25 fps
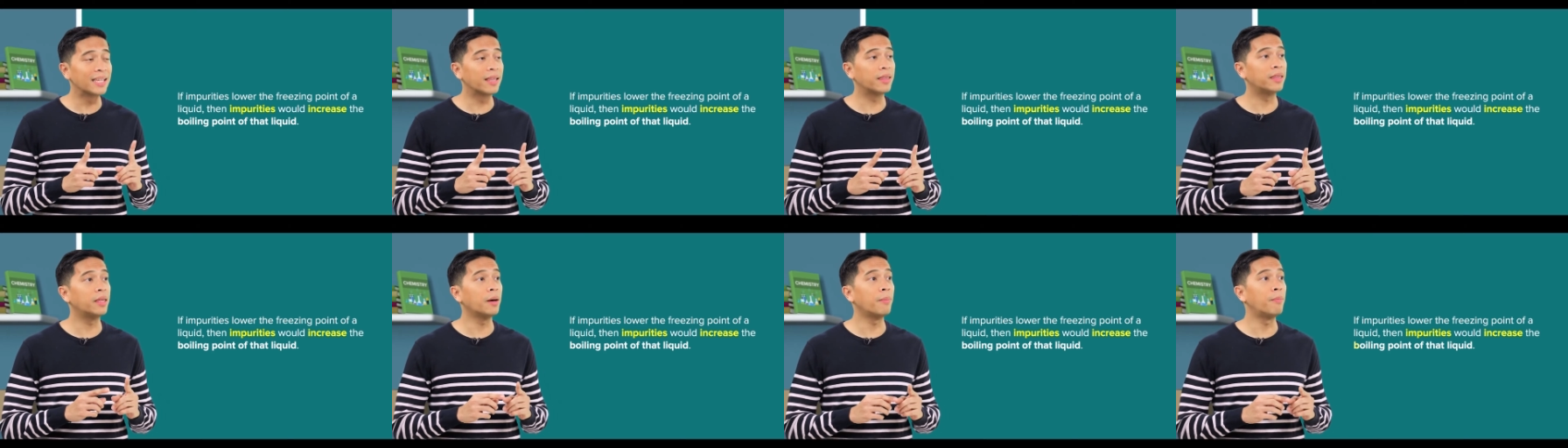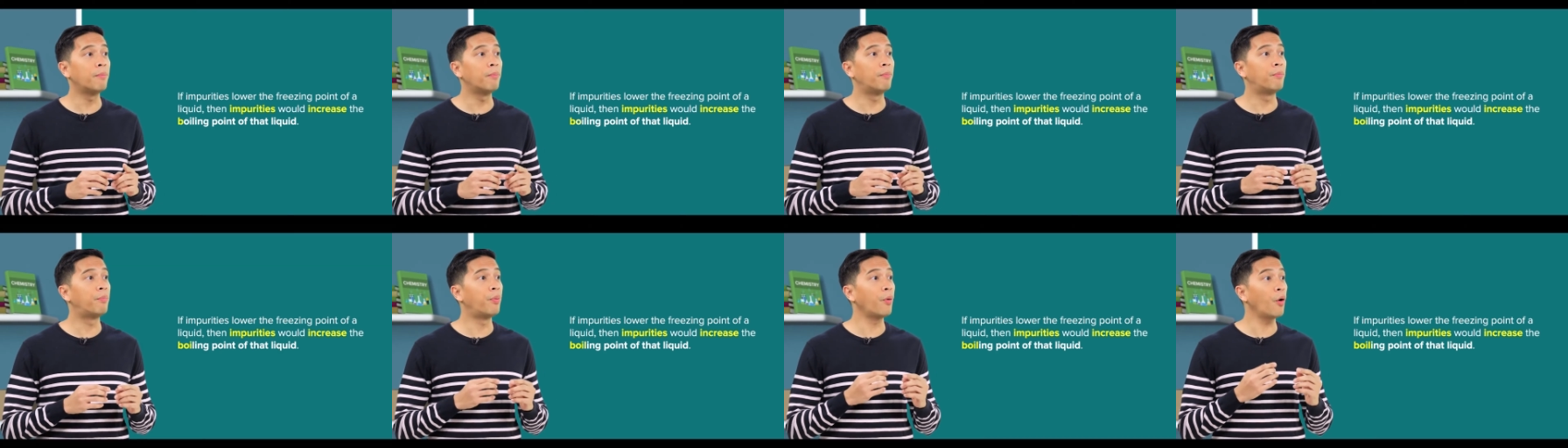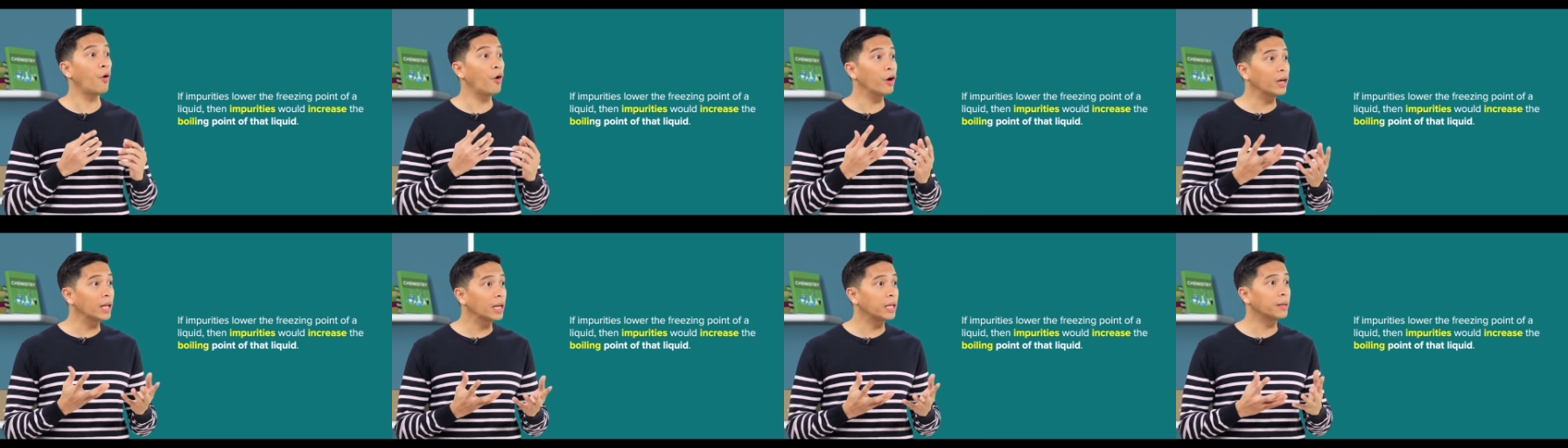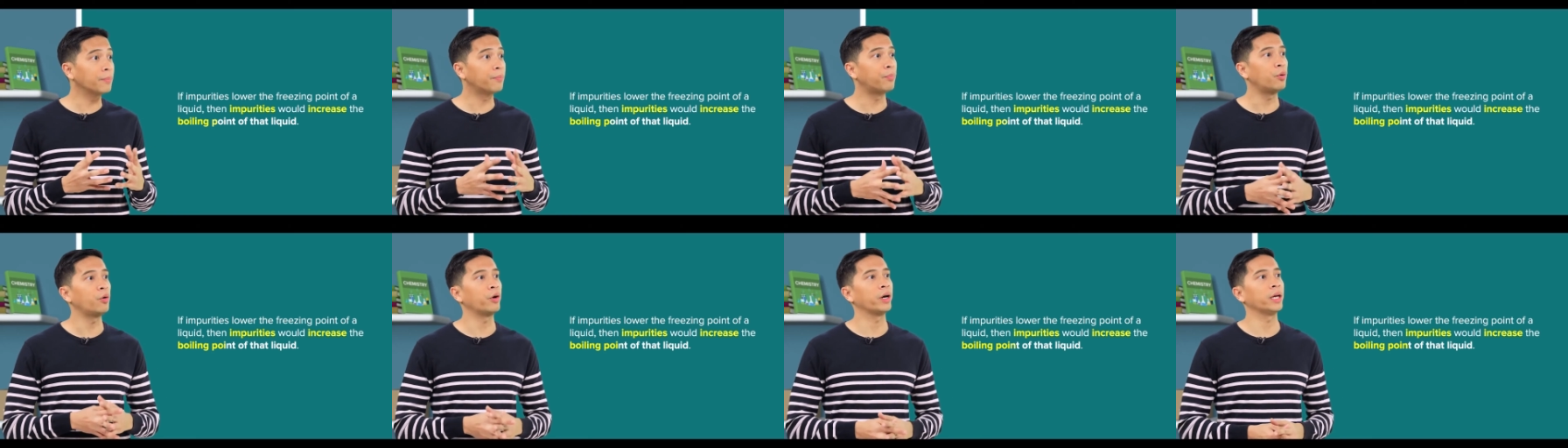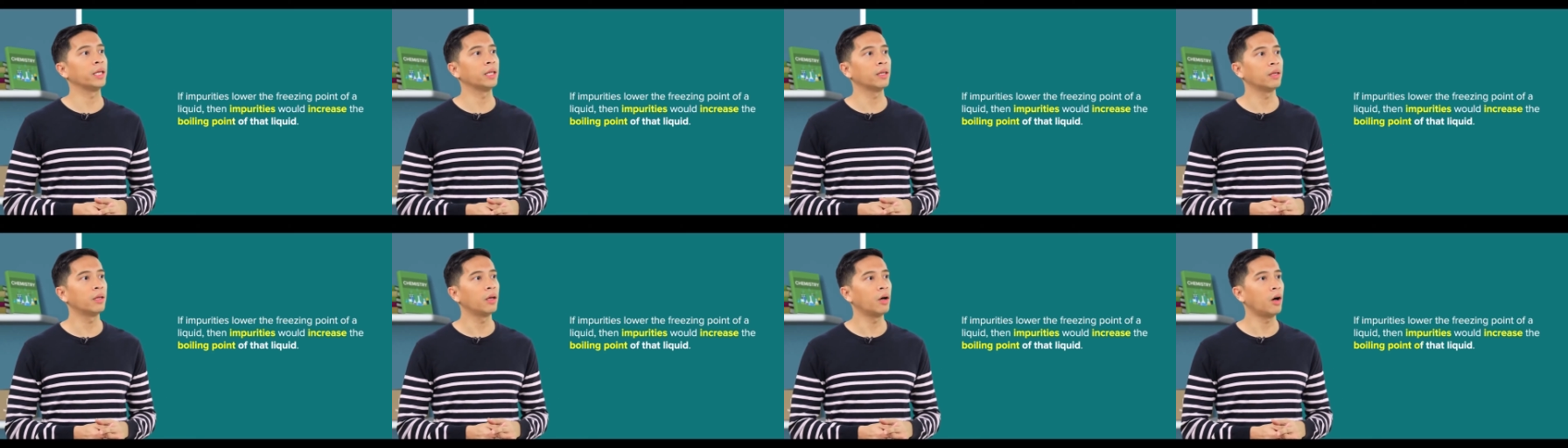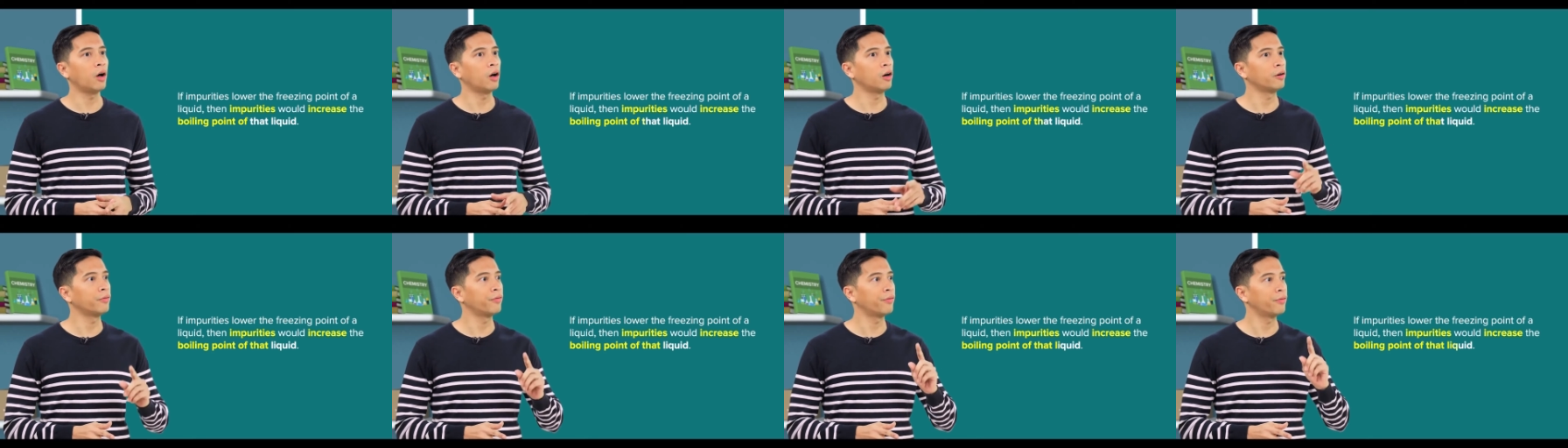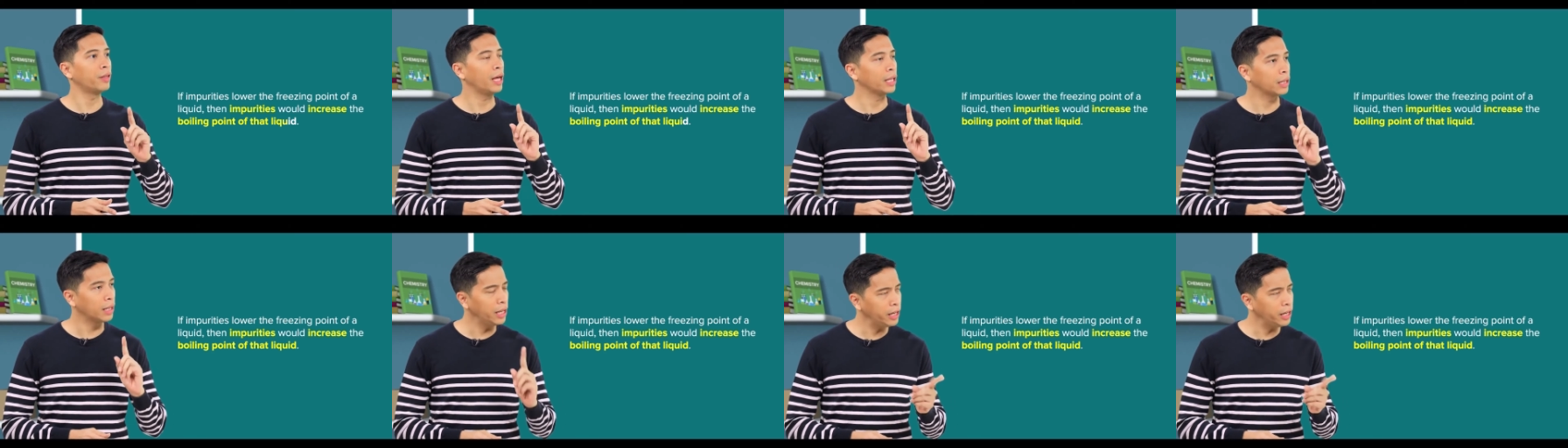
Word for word: the boiling point of that